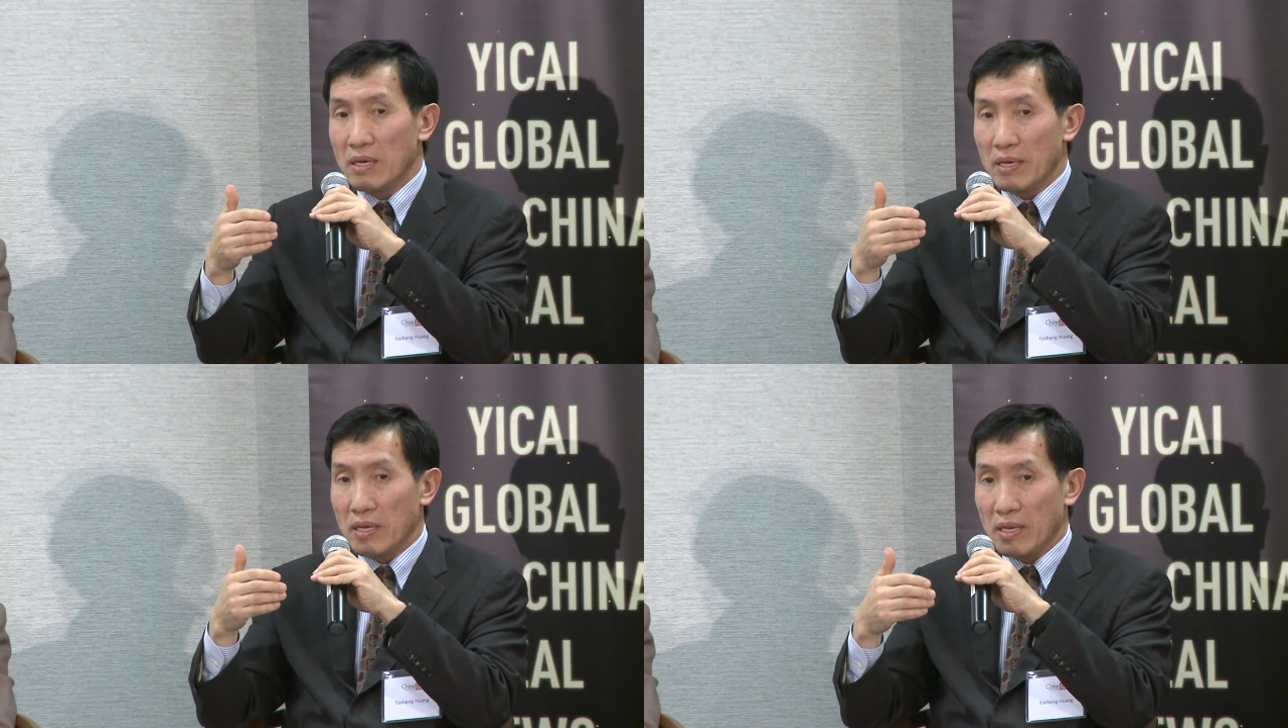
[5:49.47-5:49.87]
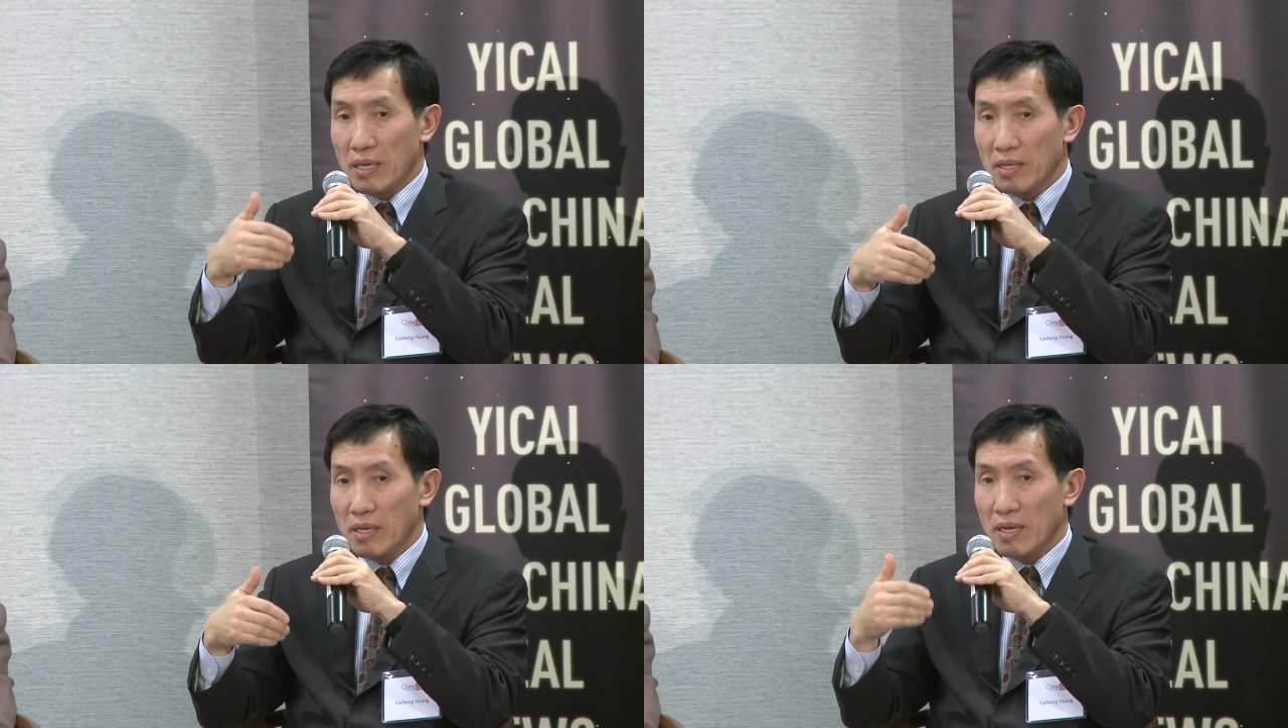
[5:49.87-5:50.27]
in
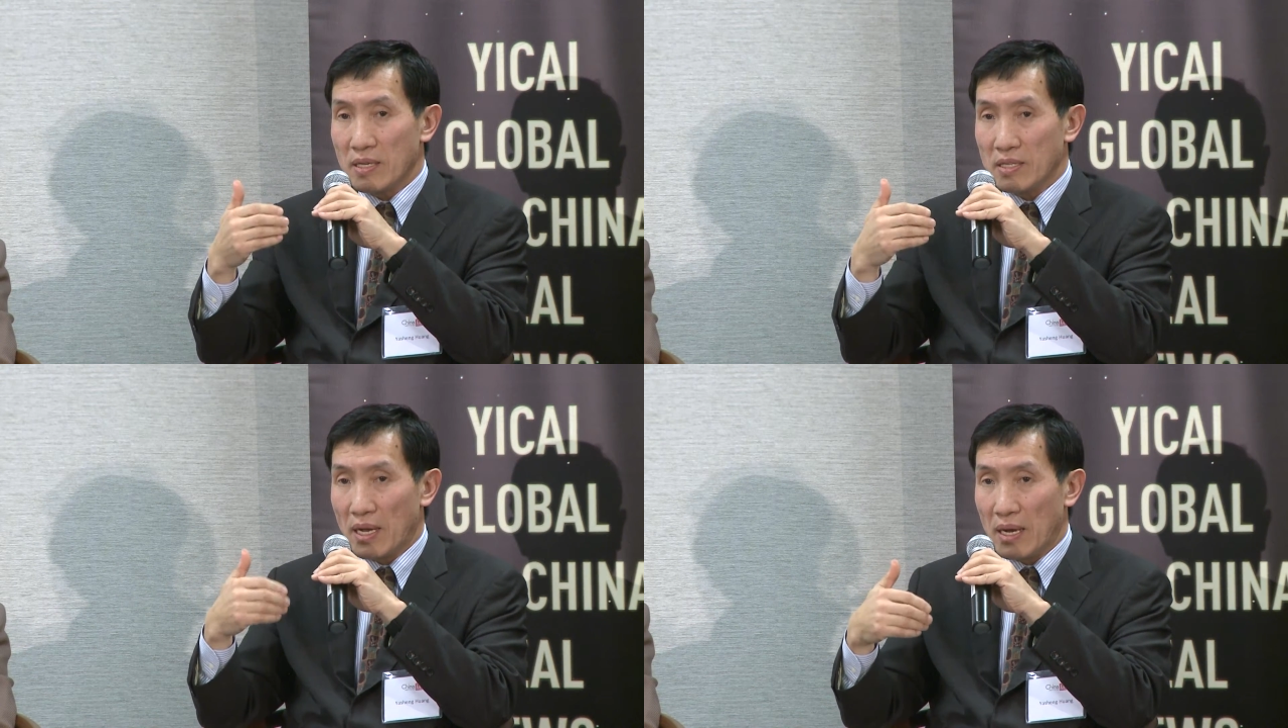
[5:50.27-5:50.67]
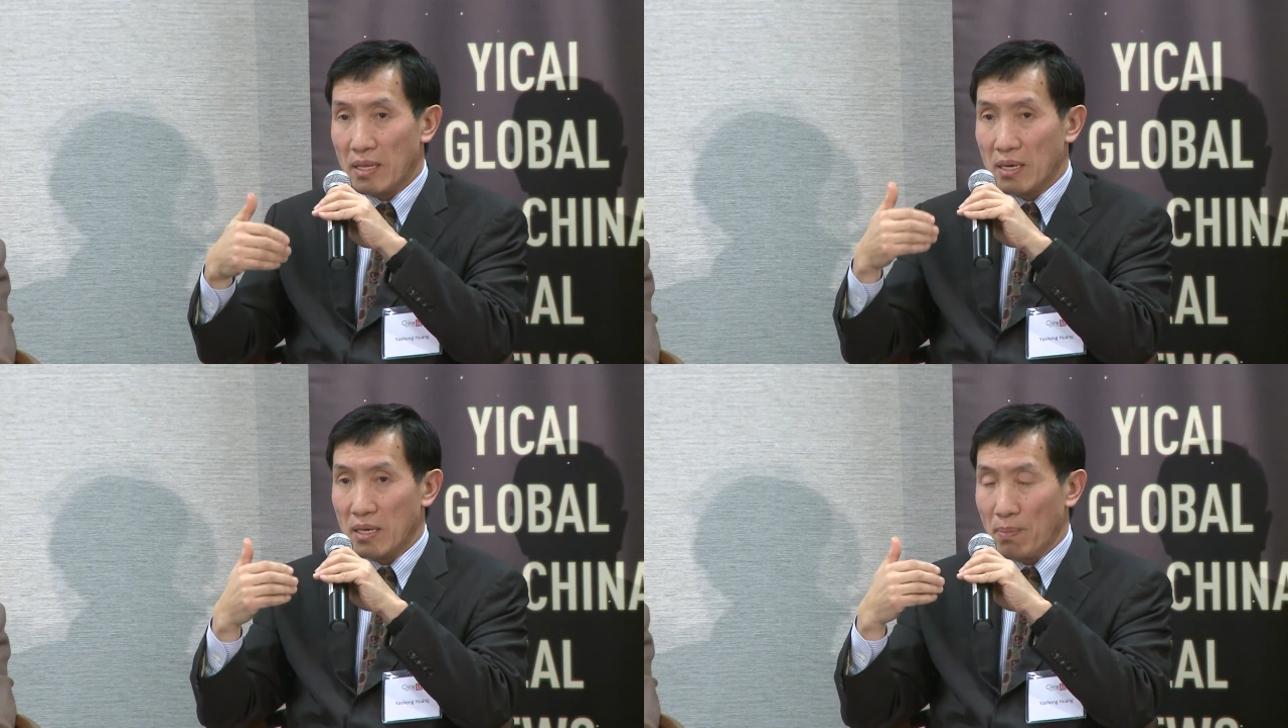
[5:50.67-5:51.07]
India, in
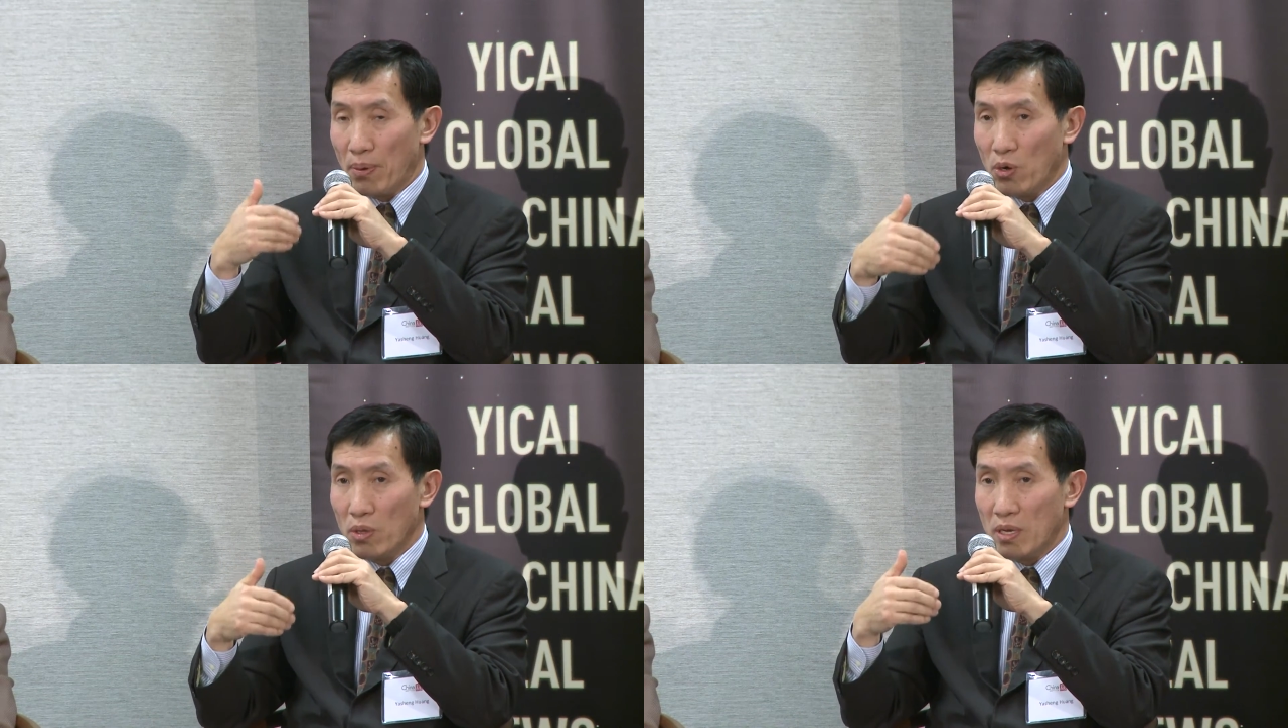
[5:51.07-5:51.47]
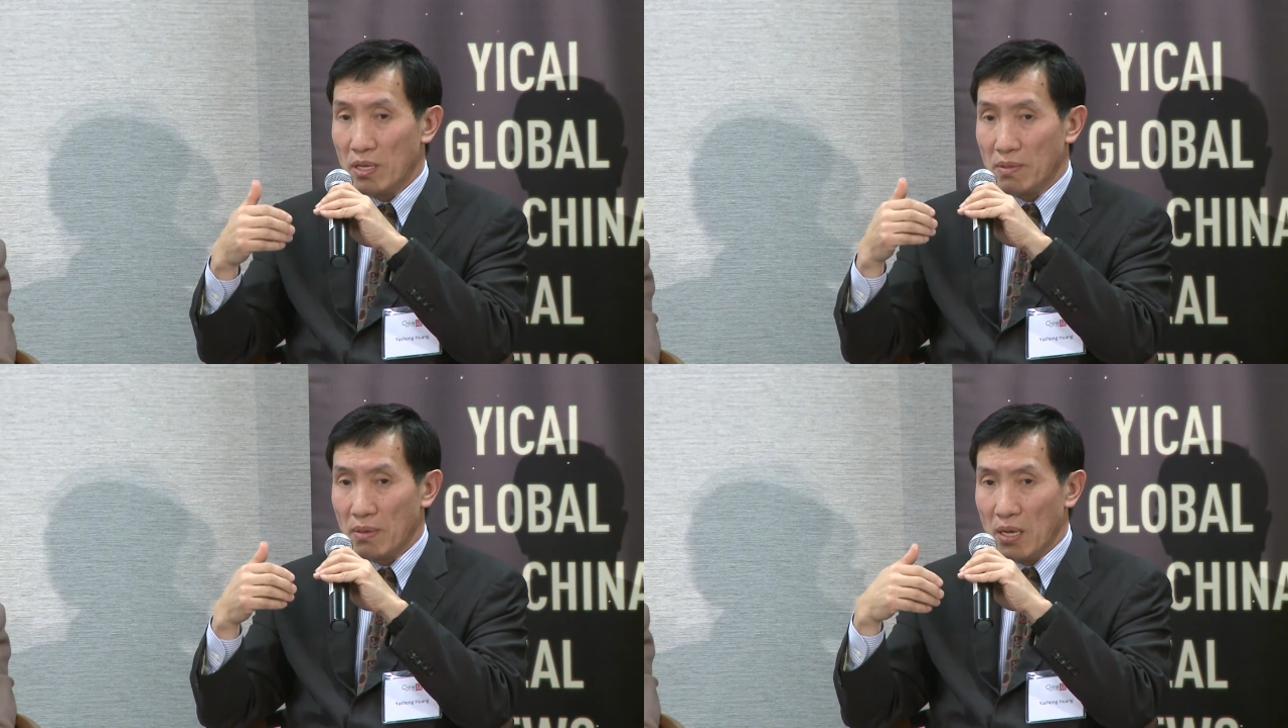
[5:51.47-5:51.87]
China, in
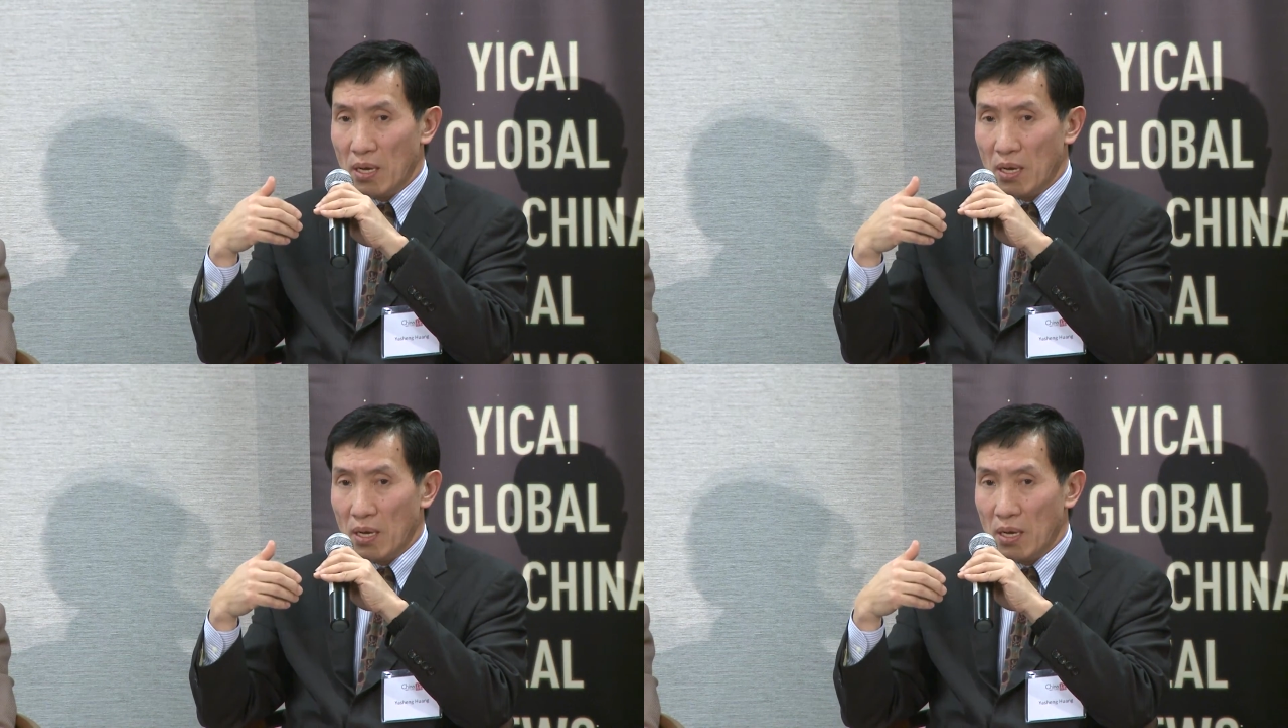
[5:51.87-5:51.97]
Poland,